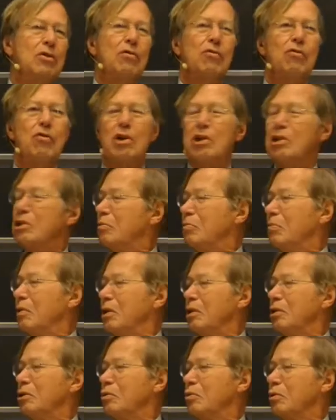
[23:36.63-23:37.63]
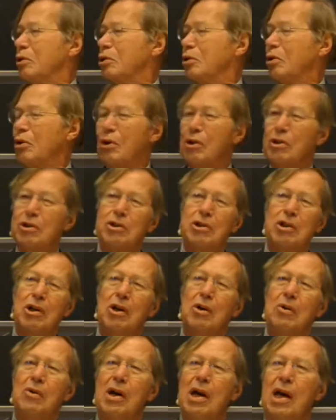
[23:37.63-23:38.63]
of free speech, which
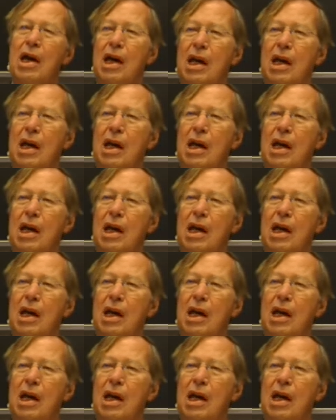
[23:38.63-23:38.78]
also